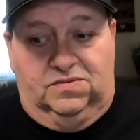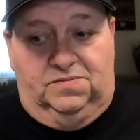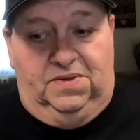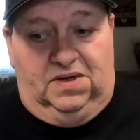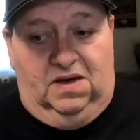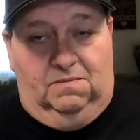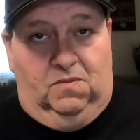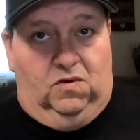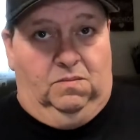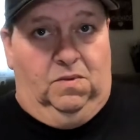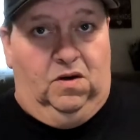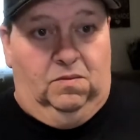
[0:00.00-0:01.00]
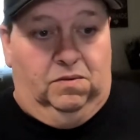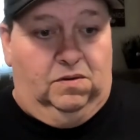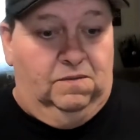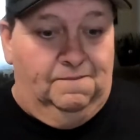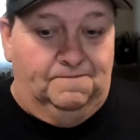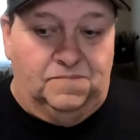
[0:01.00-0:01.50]
become more mobile.
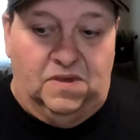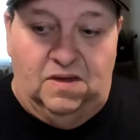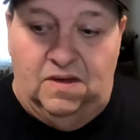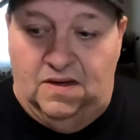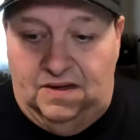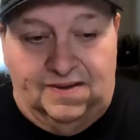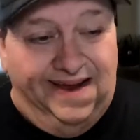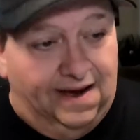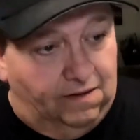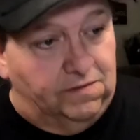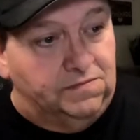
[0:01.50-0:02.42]
Now,